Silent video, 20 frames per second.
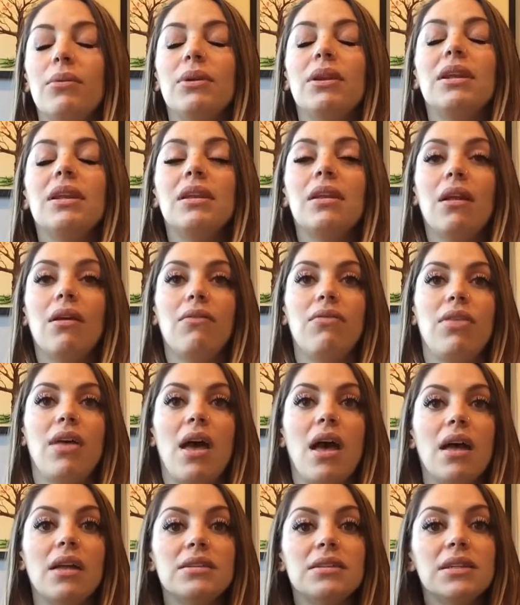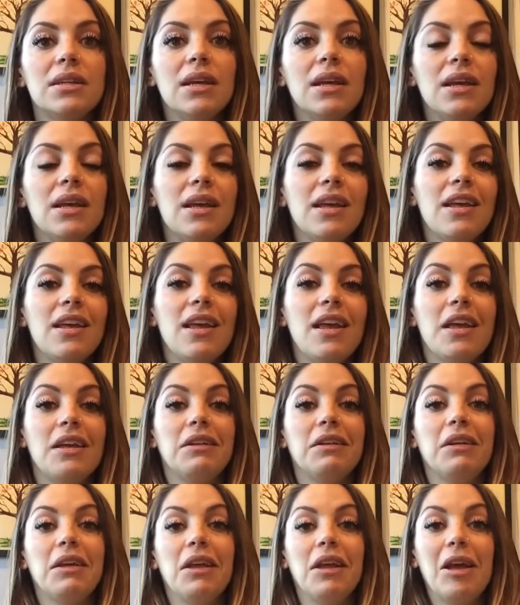love that.
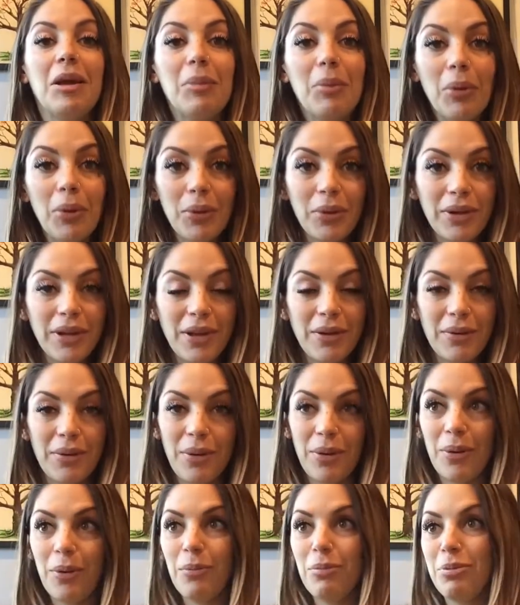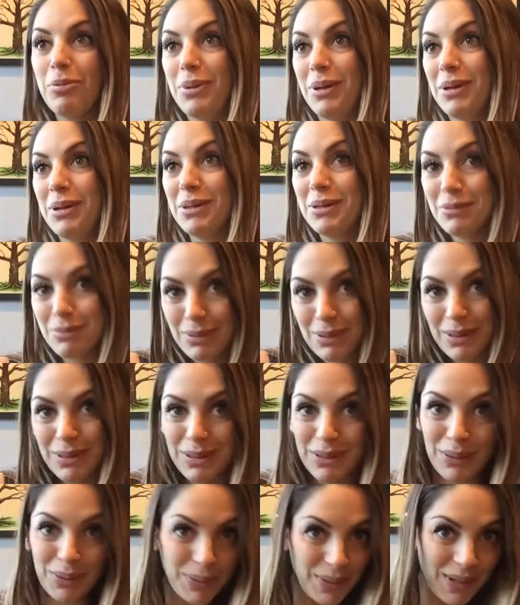And I am holding out hope. My husband
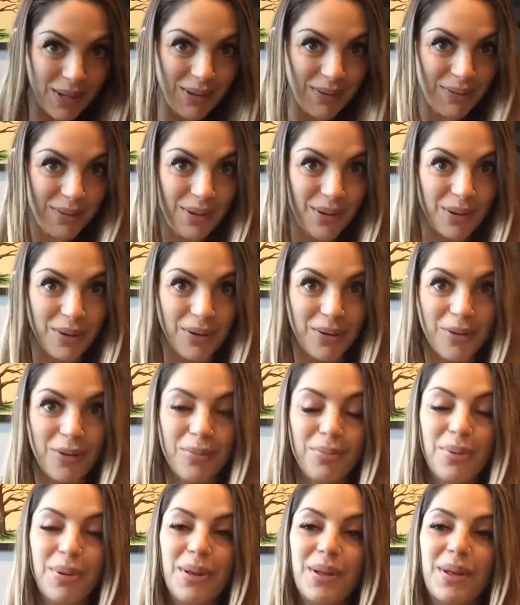is holding out hope.